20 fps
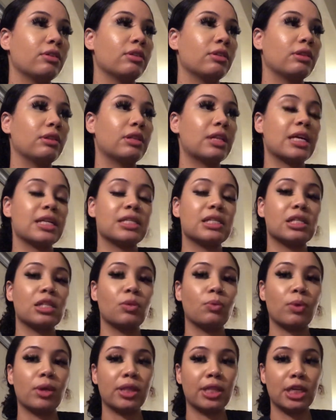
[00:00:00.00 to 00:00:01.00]
less
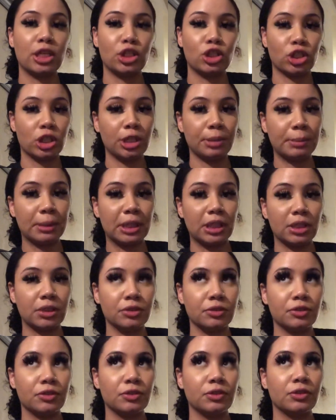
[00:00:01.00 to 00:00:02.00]
than what they dream
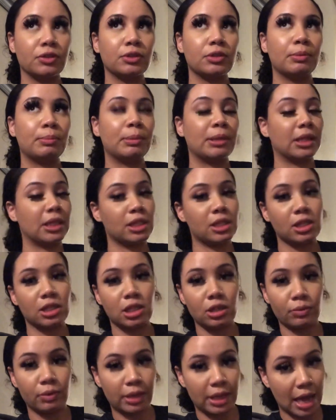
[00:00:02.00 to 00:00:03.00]
of, but this is
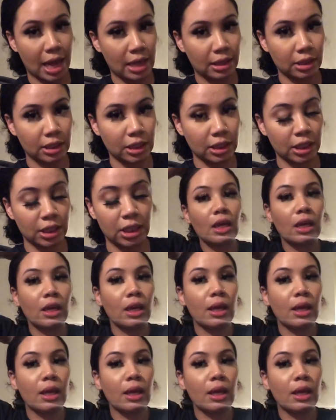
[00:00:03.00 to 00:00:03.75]
the reality.